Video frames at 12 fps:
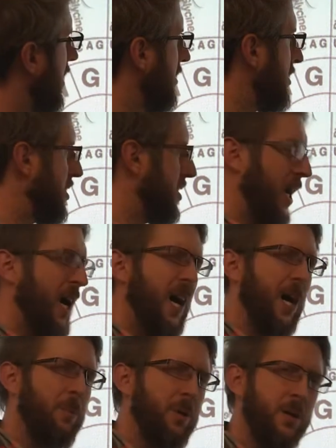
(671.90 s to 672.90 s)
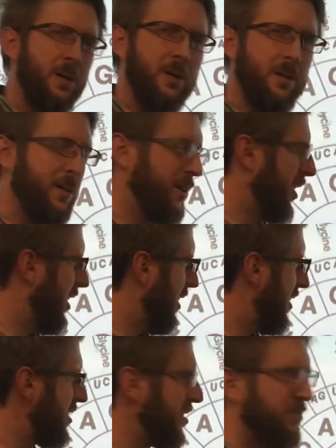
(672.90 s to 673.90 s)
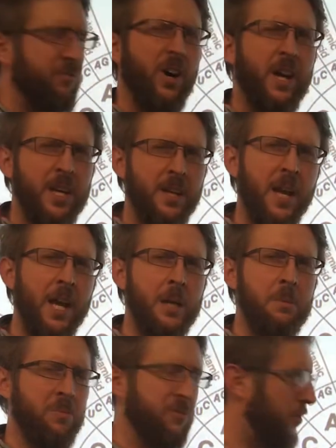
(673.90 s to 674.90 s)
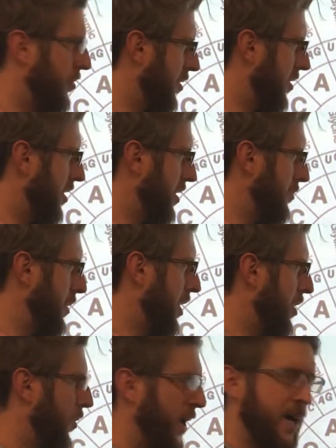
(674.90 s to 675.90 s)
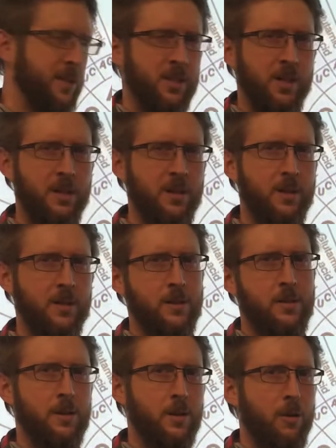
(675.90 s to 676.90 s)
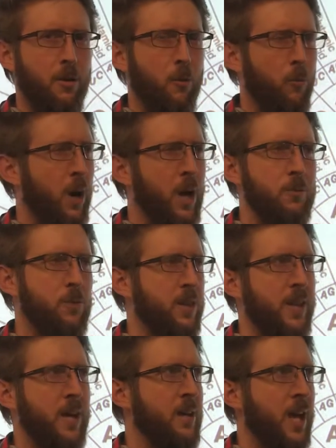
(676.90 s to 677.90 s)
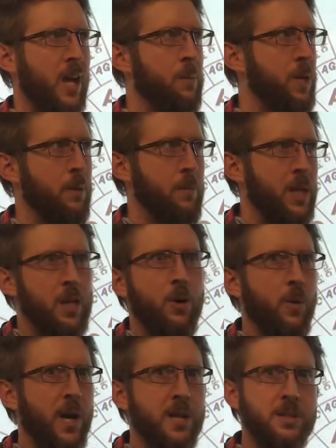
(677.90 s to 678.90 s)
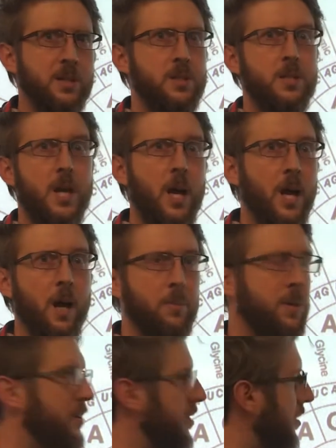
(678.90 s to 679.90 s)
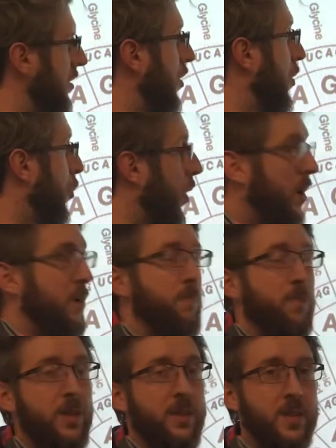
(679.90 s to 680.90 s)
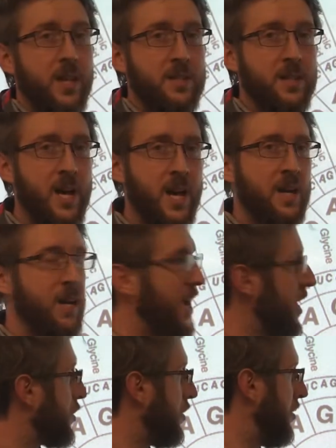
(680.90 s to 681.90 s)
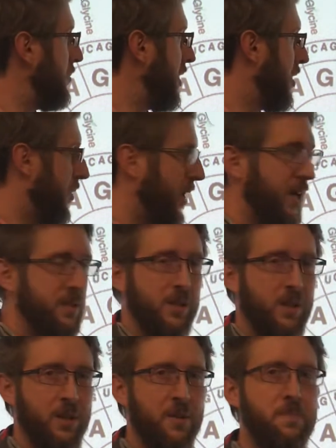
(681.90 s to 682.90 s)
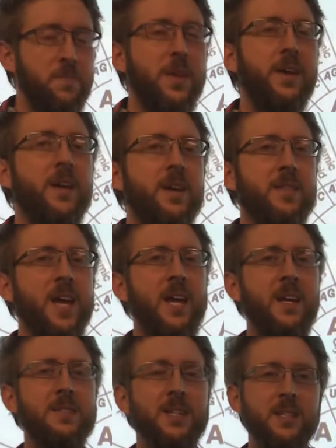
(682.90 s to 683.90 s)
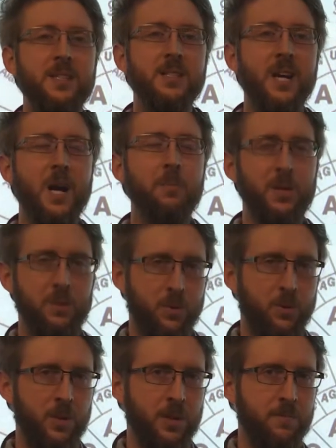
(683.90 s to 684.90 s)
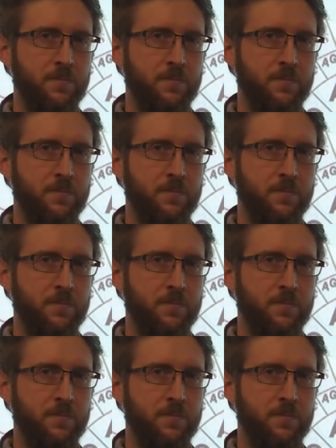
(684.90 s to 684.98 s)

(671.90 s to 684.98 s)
Stop. That's a funny name for an amino acid. Why would they name an amino acid stop? Well, it's not an actual amino acid. That is a stopping point.